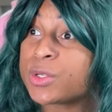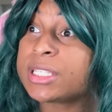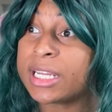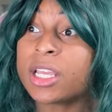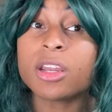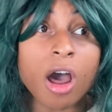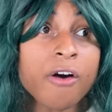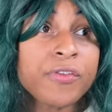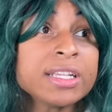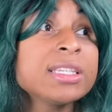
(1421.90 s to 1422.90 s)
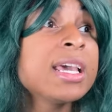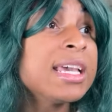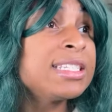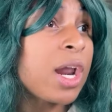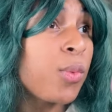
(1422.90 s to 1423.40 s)
Who's sitting in the office
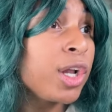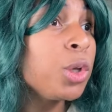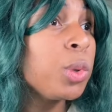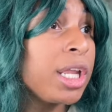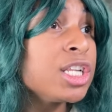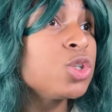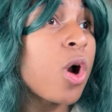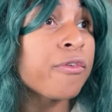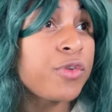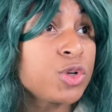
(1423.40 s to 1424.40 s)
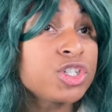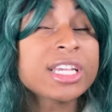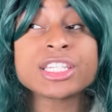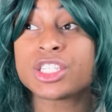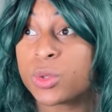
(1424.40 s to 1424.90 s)
is directly related to our futures
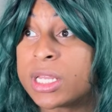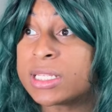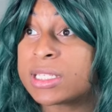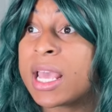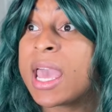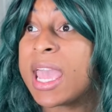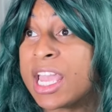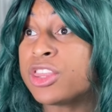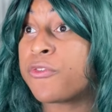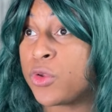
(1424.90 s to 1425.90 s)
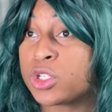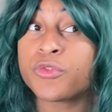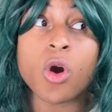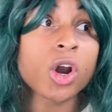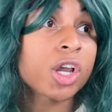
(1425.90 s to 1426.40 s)
as students and the future
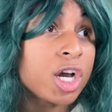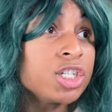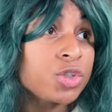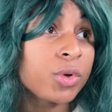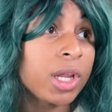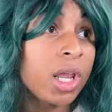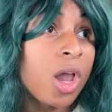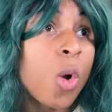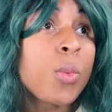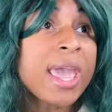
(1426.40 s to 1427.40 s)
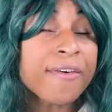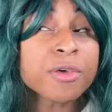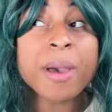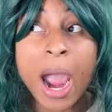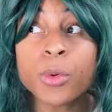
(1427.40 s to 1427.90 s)
for our country. We have
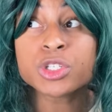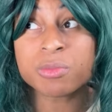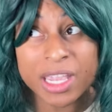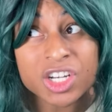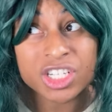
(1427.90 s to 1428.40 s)
the power to make a